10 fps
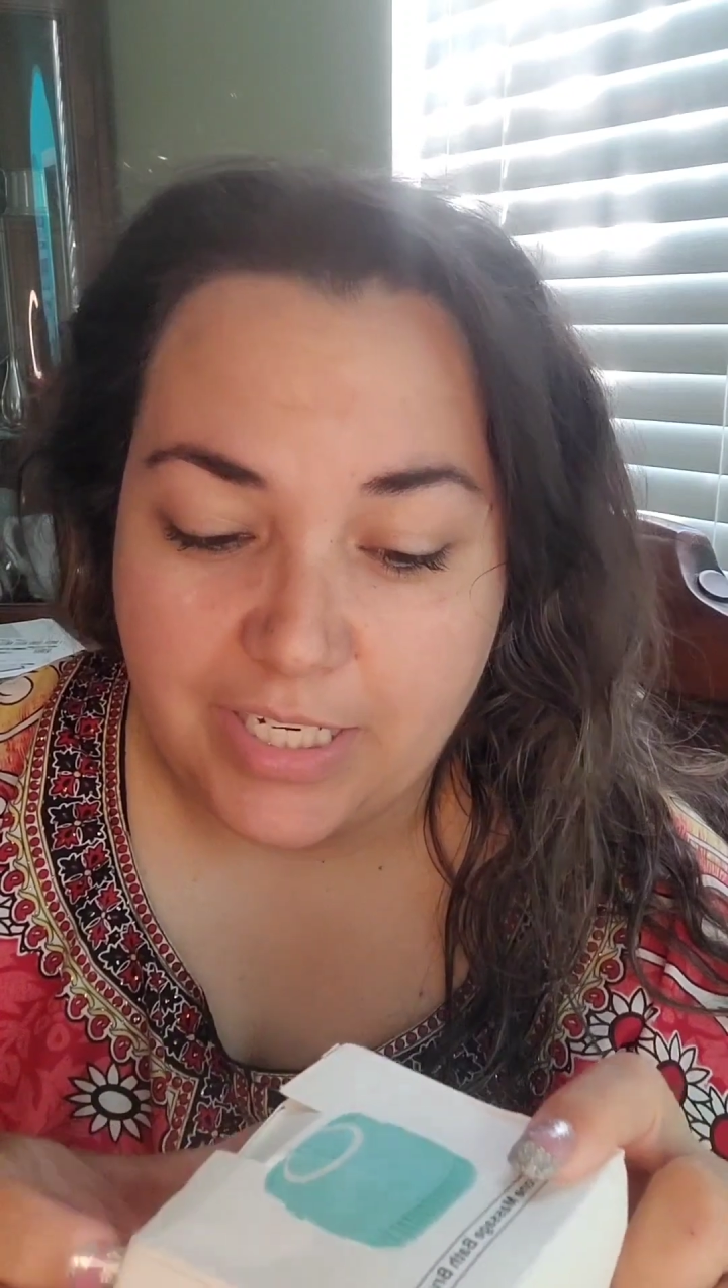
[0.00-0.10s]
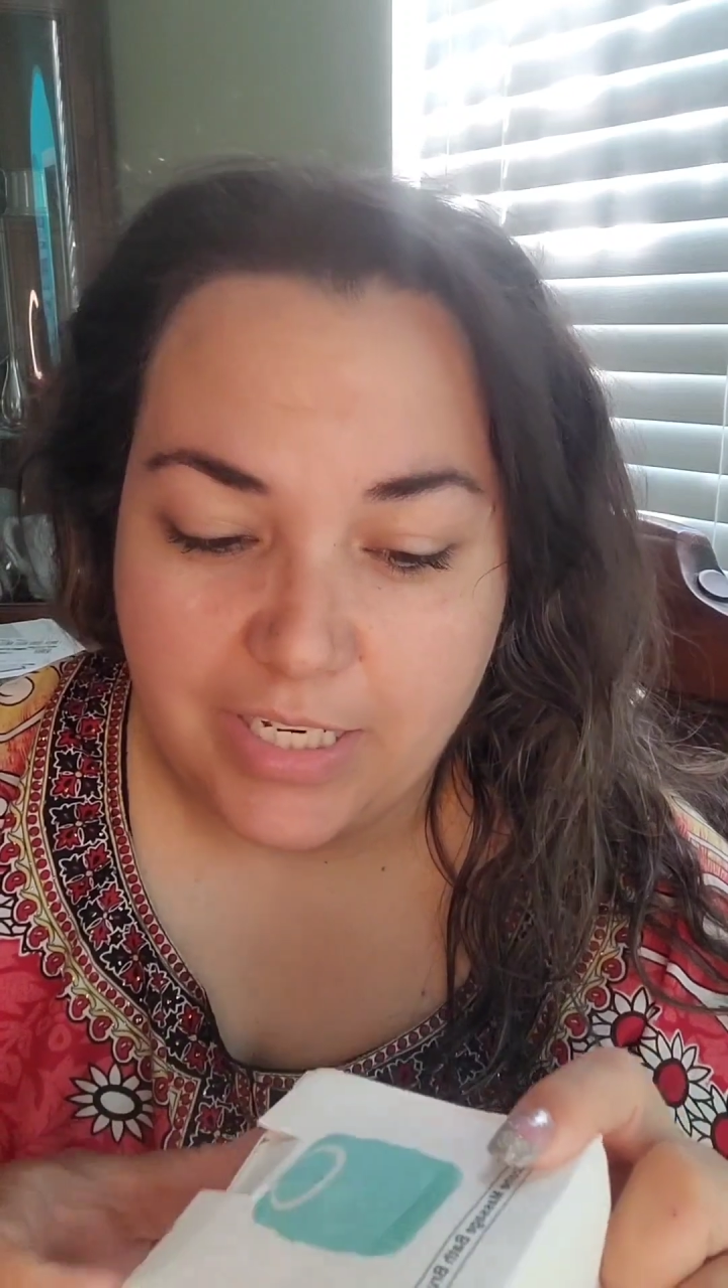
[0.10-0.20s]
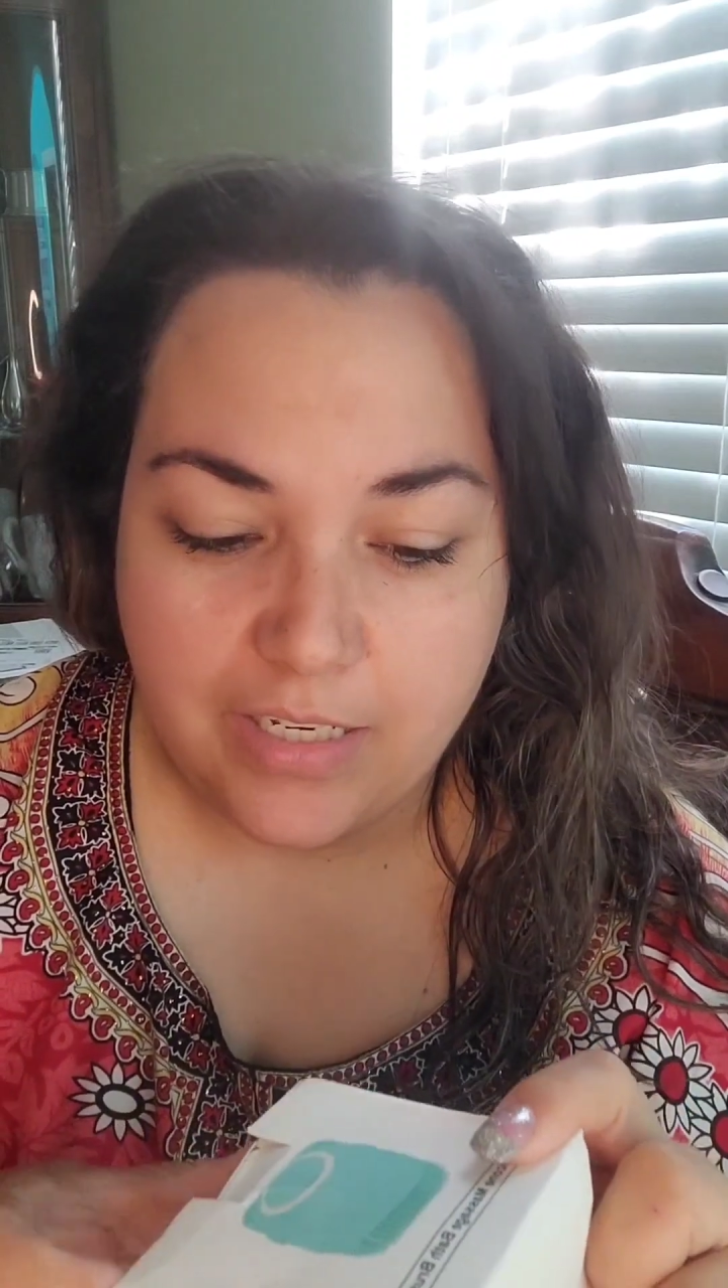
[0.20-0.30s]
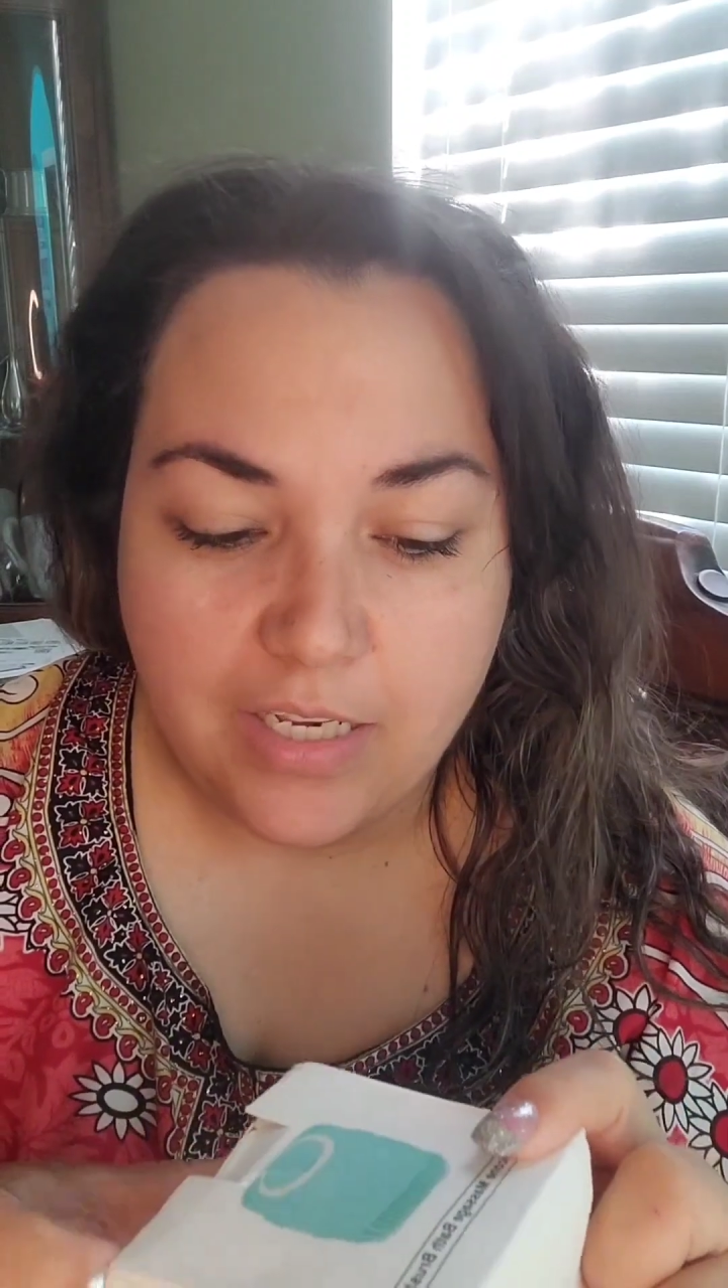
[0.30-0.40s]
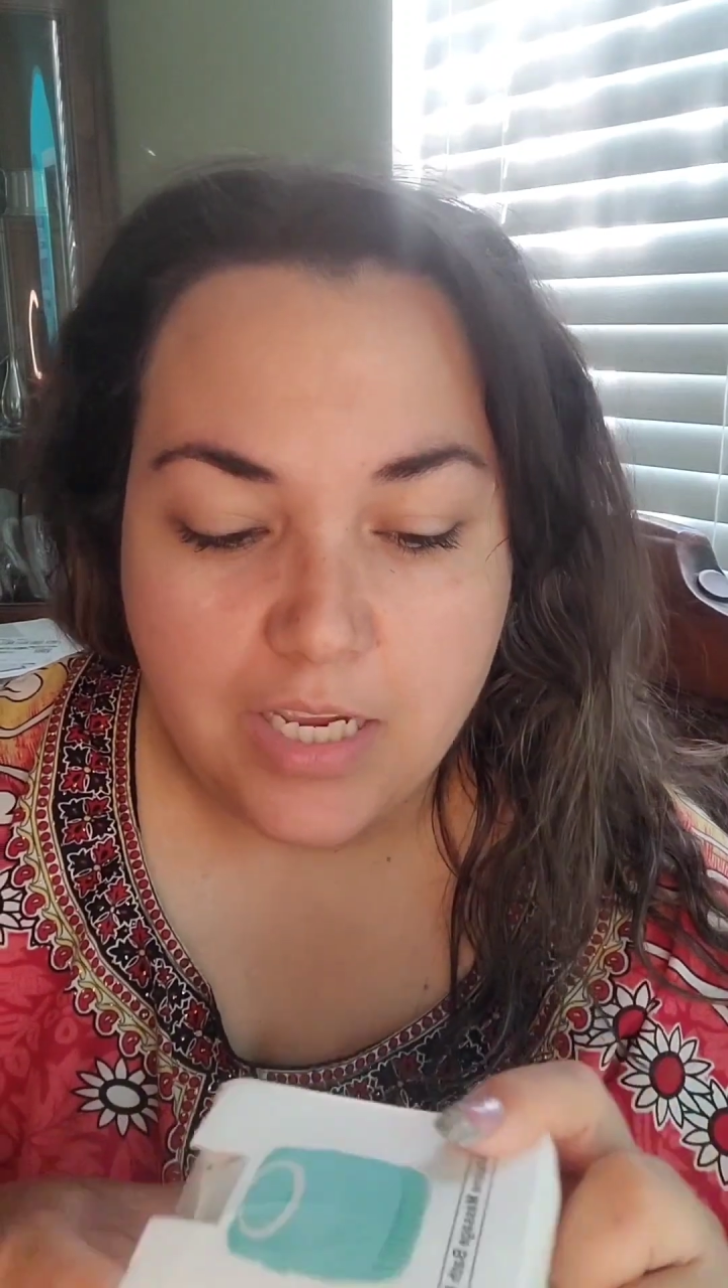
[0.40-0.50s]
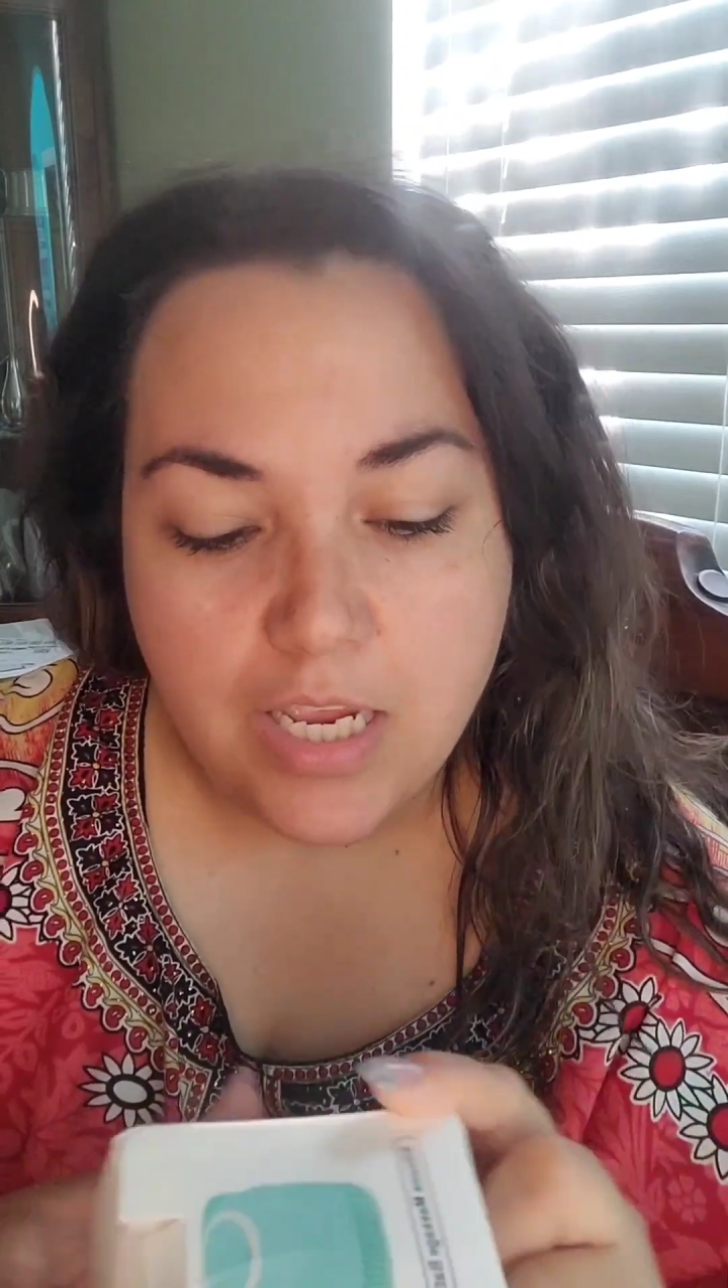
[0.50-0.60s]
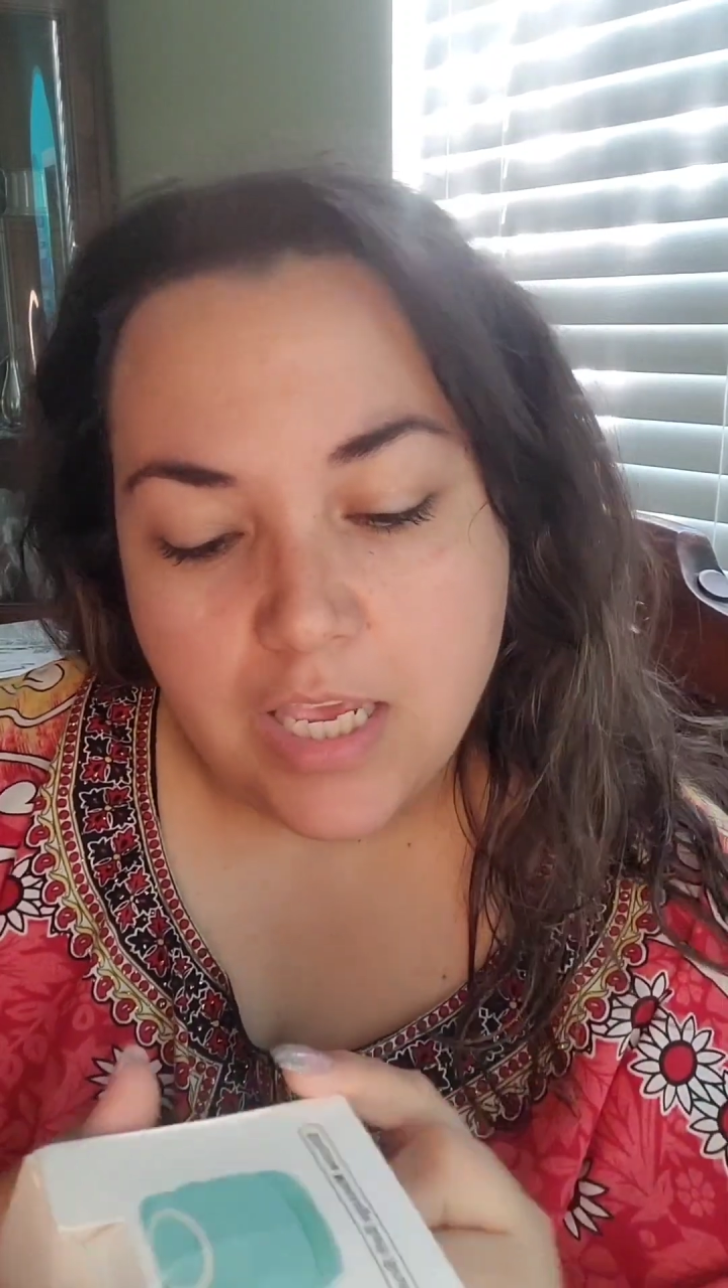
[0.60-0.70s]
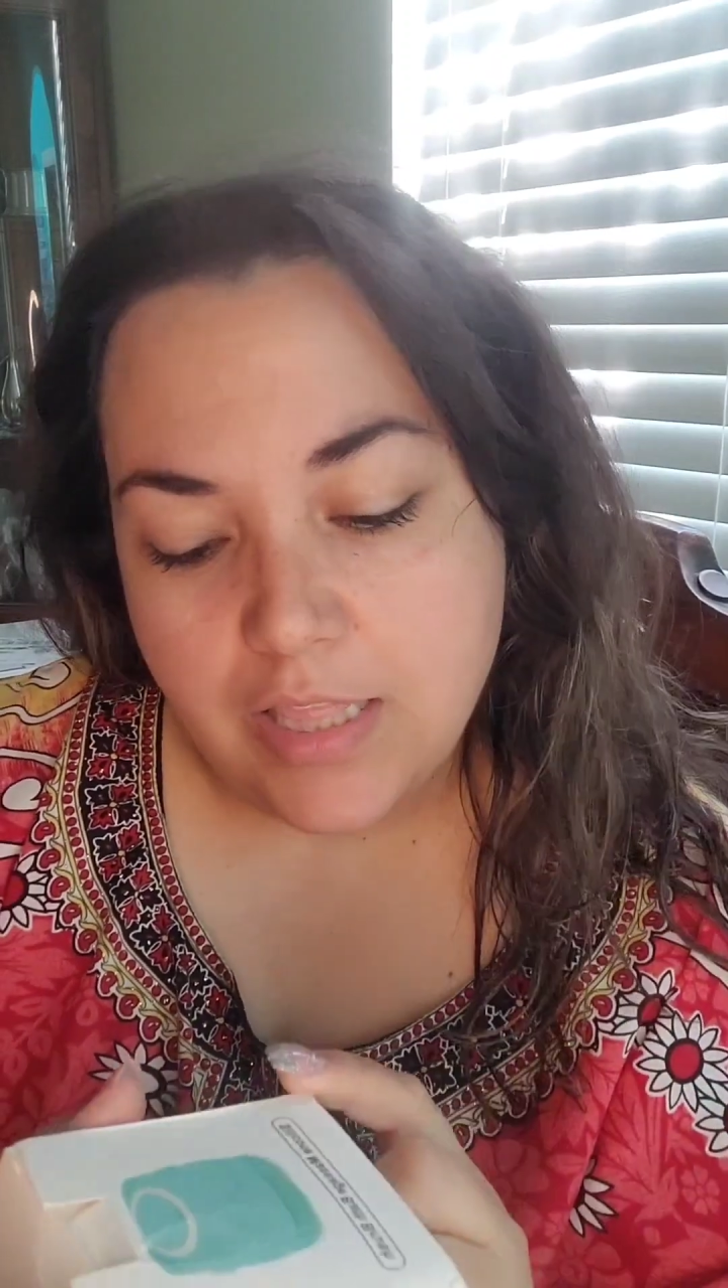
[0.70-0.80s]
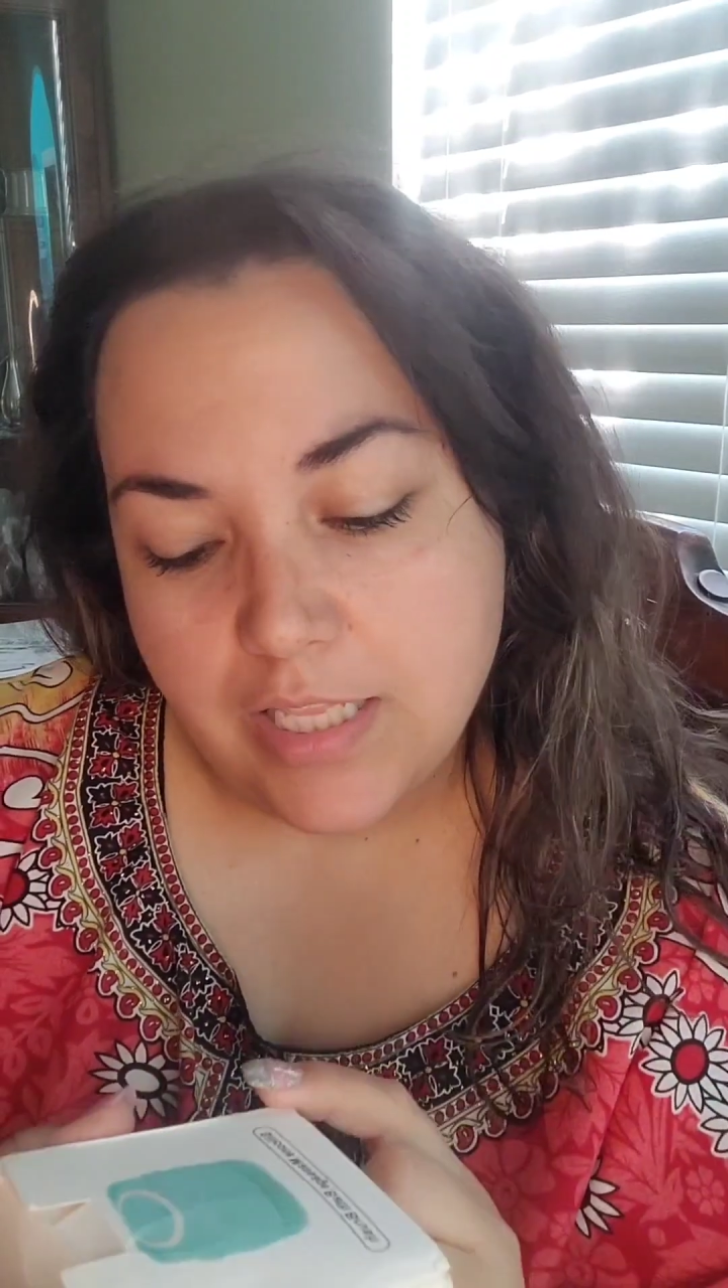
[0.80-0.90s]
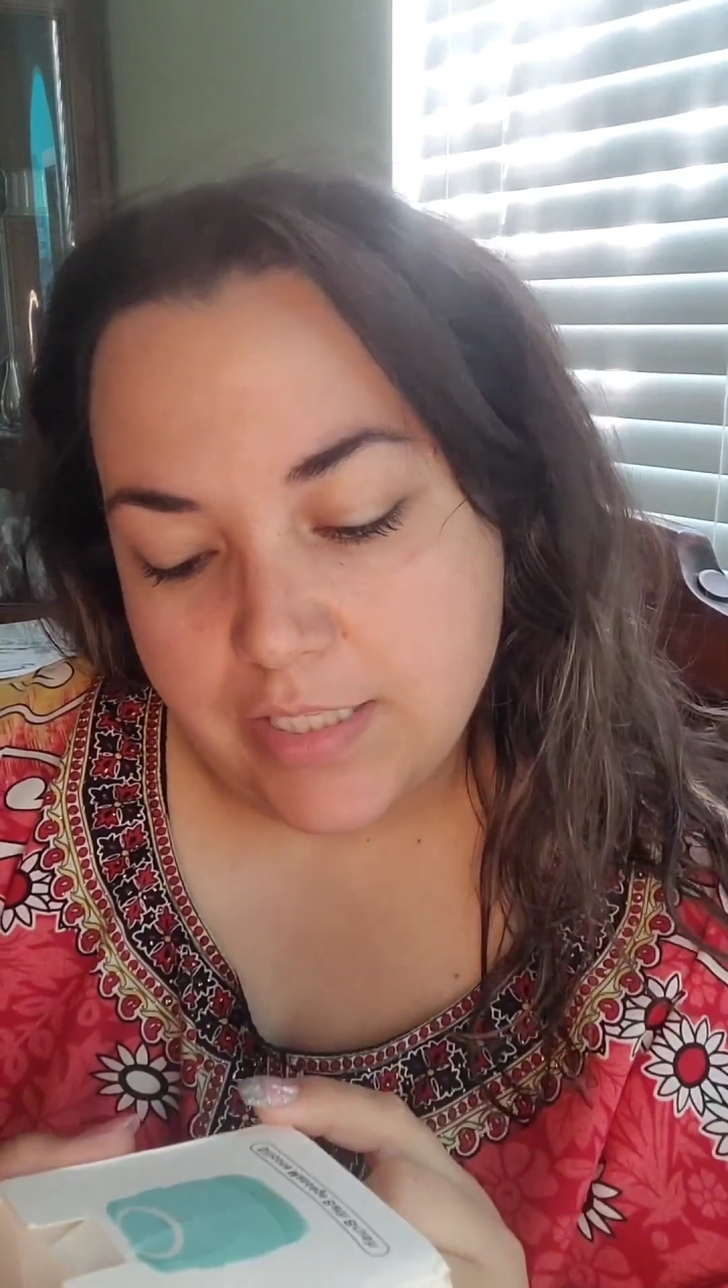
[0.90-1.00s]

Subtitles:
it. This